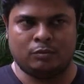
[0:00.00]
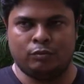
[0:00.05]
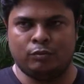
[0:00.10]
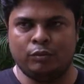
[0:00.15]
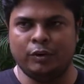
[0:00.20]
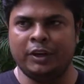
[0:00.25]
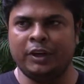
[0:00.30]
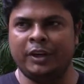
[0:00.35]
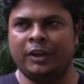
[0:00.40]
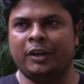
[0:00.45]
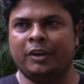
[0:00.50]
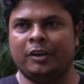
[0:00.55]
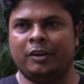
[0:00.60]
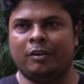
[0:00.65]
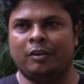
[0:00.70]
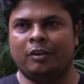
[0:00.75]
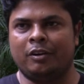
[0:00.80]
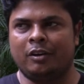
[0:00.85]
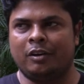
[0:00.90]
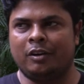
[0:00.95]
way
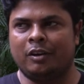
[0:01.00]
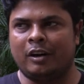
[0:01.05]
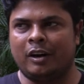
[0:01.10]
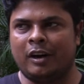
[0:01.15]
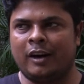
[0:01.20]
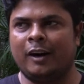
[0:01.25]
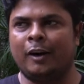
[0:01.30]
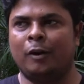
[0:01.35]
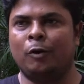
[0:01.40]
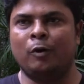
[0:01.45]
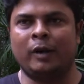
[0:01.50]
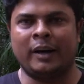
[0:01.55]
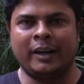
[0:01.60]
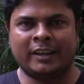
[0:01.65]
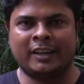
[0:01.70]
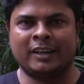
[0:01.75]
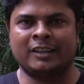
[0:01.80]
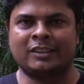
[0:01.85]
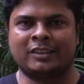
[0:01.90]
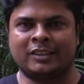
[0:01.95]
how I can